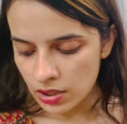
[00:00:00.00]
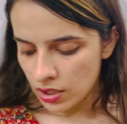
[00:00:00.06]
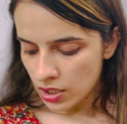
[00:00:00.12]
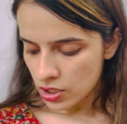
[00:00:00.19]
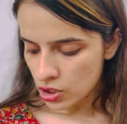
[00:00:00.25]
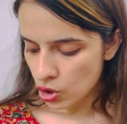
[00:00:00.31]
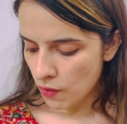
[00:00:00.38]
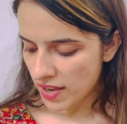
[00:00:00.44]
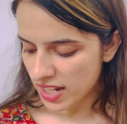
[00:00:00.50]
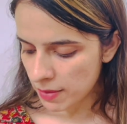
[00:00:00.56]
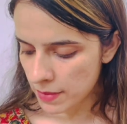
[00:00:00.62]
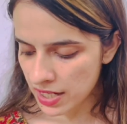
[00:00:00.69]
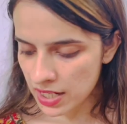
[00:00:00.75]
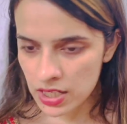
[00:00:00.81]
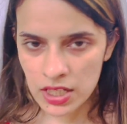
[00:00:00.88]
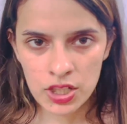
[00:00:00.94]
So when a
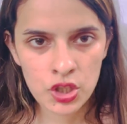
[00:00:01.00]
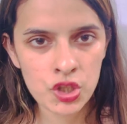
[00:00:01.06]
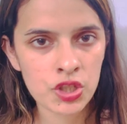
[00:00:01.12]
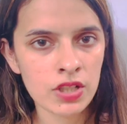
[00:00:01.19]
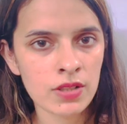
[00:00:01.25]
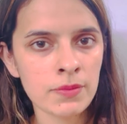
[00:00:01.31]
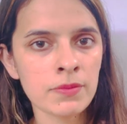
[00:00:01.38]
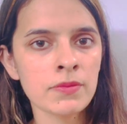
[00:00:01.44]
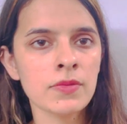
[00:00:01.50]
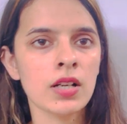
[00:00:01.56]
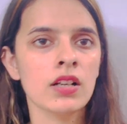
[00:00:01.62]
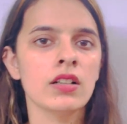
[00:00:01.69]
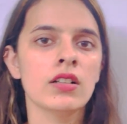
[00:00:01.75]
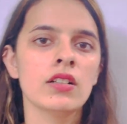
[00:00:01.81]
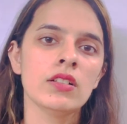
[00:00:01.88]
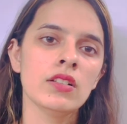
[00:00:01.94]
magnesium
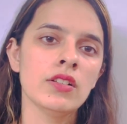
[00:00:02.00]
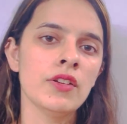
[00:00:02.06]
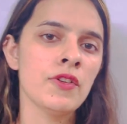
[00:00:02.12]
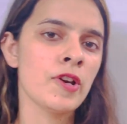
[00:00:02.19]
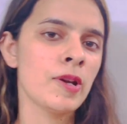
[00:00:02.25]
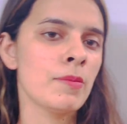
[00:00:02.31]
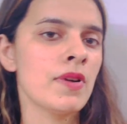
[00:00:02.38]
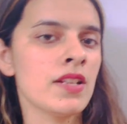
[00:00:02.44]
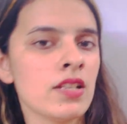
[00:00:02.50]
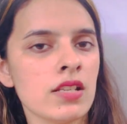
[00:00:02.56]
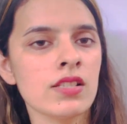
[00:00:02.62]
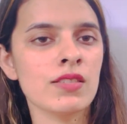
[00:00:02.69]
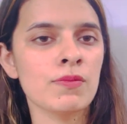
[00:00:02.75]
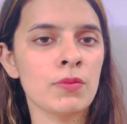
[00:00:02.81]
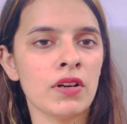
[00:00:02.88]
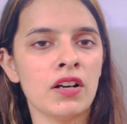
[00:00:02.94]
ribbon
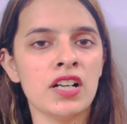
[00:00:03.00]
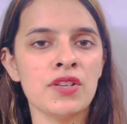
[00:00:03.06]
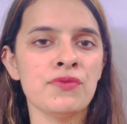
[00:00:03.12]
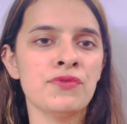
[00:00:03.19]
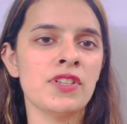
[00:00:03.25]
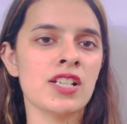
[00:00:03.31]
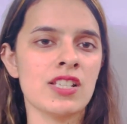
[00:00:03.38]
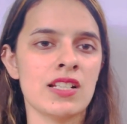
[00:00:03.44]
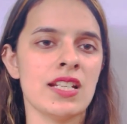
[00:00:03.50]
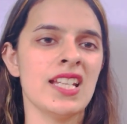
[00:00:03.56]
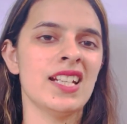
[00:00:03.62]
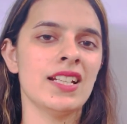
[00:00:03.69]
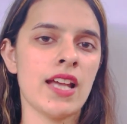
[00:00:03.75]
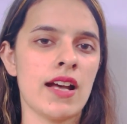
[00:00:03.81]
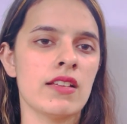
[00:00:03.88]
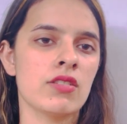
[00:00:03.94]
is burned, firstly
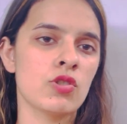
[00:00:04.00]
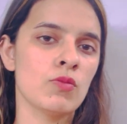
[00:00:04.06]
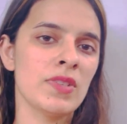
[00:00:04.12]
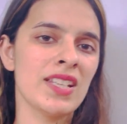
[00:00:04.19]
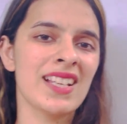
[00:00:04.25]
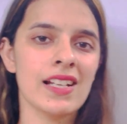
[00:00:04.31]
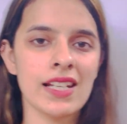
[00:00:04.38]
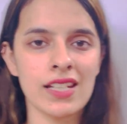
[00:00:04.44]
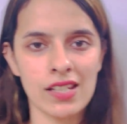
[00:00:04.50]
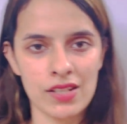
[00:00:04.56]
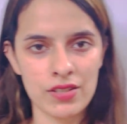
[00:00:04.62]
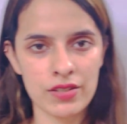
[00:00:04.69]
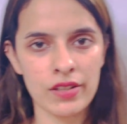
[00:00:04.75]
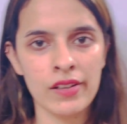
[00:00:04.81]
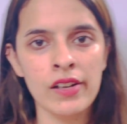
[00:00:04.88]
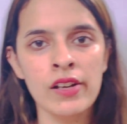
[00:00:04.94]
it has to be cleaned
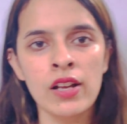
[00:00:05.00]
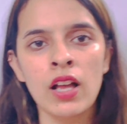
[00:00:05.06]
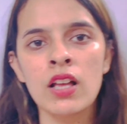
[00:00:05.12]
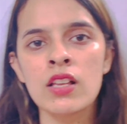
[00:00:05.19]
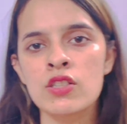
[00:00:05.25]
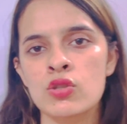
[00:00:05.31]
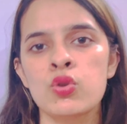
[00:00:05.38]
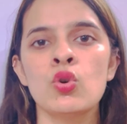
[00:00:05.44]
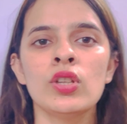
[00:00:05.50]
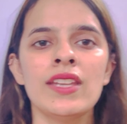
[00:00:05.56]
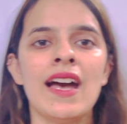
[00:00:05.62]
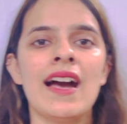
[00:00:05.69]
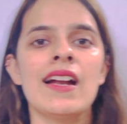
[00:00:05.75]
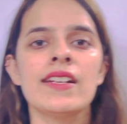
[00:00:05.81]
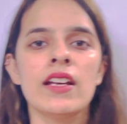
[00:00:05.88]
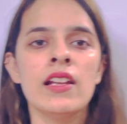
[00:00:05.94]
so
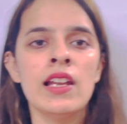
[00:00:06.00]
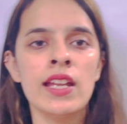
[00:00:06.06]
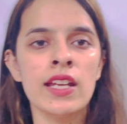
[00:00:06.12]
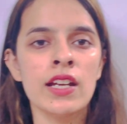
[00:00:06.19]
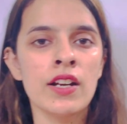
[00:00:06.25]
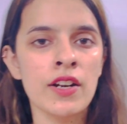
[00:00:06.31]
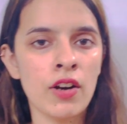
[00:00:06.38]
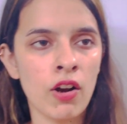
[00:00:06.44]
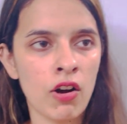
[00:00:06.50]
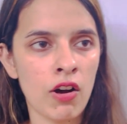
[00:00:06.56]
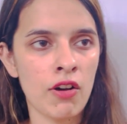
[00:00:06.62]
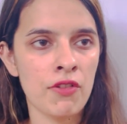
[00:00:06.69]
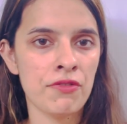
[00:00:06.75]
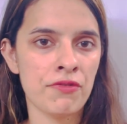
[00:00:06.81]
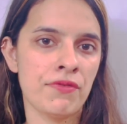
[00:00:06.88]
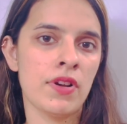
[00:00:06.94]
that a layer
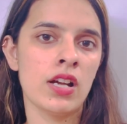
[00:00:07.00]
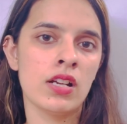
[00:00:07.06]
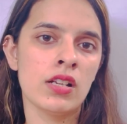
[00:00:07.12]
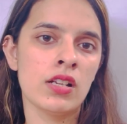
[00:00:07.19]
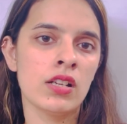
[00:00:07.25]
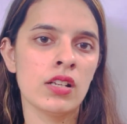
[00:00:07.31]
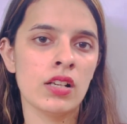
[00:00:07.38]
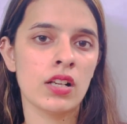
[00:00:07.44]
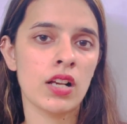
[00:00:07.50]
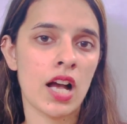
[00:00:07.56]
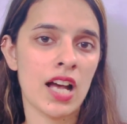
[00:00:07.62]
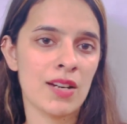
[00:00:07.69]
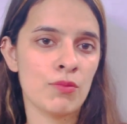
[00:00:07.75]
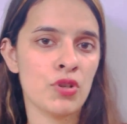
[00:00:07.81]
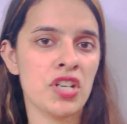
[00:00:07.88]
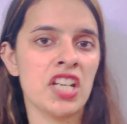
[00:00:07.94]
of
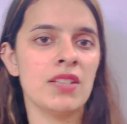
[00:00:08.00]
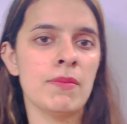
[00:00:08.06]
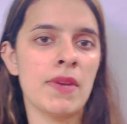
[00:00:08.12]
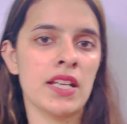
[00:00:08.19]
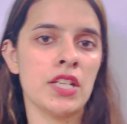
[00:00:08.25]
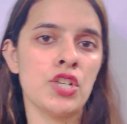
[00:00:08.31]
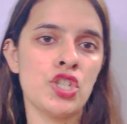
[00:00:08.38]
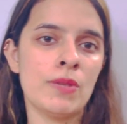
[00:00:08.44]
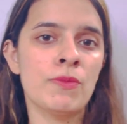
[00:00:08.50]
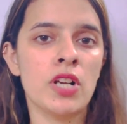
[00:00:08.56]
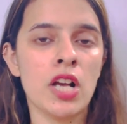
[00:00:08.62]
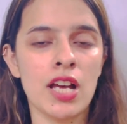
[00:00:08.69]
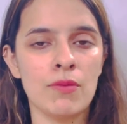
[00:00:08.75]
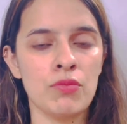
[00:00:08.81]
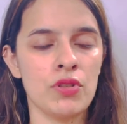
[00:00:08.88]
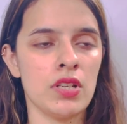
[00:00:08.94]
carbonate, magnesium
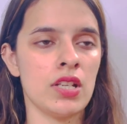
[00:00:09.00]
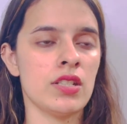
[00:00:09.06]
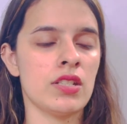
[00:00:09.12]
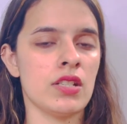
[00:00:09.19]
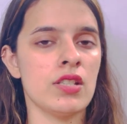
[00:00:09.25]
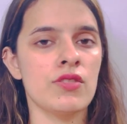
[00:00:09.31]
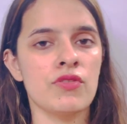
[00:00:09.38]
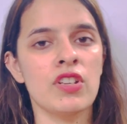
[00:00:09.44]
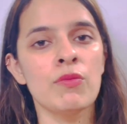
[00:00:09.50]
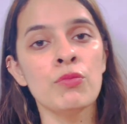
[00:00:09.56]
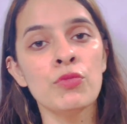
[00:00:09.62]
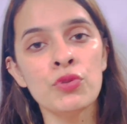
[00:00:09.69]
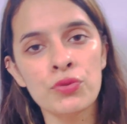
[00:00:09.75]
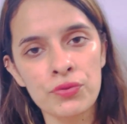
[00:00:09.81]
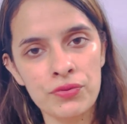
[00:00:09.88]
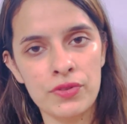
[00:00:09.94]
carbonate, is
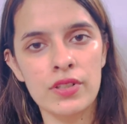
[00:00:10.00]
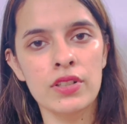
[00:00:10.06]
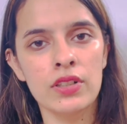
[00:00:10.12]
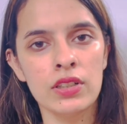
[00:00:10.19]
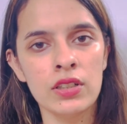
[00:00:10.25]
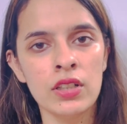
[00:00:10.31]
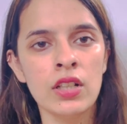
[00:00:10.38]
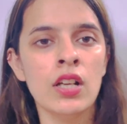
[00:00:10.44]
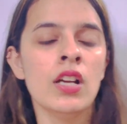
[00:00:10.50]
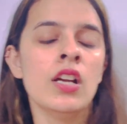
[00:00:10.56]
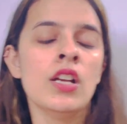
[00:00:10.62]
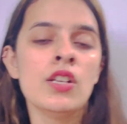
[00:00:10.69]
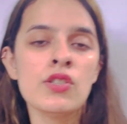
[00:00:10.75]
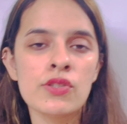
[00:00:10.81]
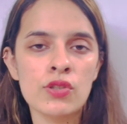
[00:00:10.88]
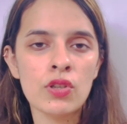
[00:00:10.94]
removed.
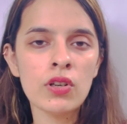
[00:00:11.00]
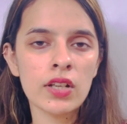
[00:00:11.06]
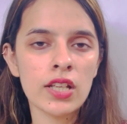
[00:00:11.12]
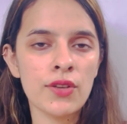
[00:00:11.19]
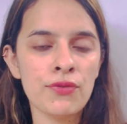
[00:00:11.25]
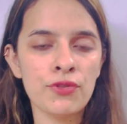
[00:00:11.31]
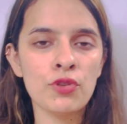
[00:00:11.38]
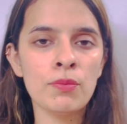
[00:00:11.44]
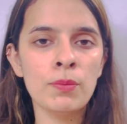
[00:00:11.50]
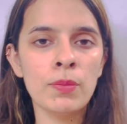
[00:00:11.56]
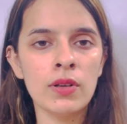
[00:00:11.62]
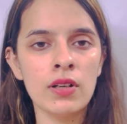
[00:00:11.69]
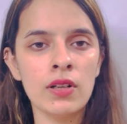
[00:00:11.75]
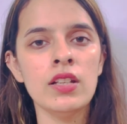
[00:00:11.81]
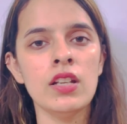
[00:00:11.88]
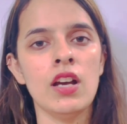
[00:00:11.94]
So if you
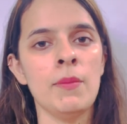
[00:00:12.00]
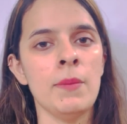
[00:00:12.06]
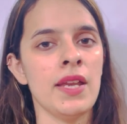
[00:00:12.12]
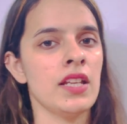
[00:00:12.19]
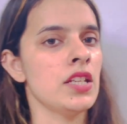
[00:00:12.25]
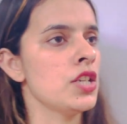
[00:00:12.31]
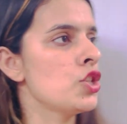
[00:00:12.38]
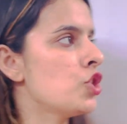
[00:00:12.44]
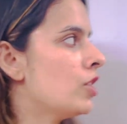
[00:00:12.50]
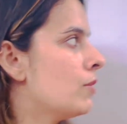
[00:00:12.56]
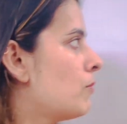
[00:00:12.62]
burn a magnesium